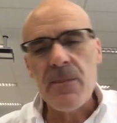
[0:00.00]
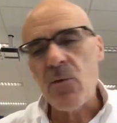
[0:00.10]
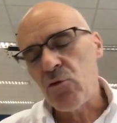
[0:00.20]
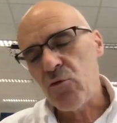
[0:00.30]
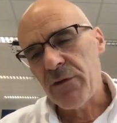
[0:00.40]

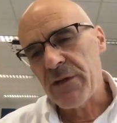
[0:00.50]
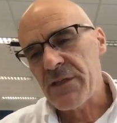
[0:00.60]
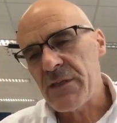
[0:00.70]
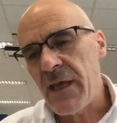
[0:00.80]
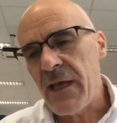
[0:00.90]
or to
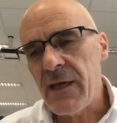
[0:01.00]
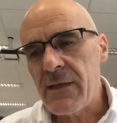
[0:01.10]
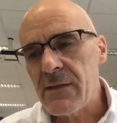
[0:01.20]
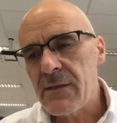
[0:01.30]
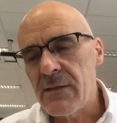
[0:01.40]

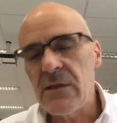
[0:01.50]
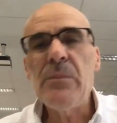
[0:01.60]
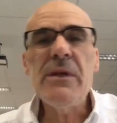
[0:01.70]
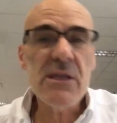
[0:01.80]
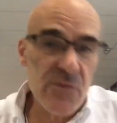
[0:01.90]
understand the
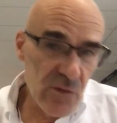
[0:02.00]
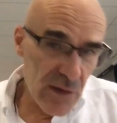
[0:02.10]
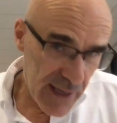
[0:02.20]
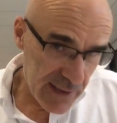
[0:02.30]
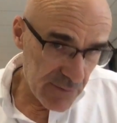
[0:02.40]
peaceful
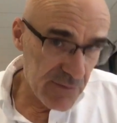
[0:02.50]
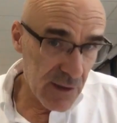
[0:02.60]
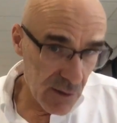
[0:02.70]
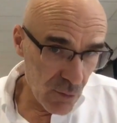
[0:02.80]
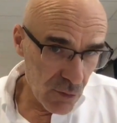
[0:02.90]
end of the
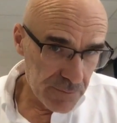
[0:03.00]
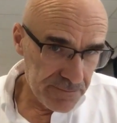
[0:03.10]
Cold War.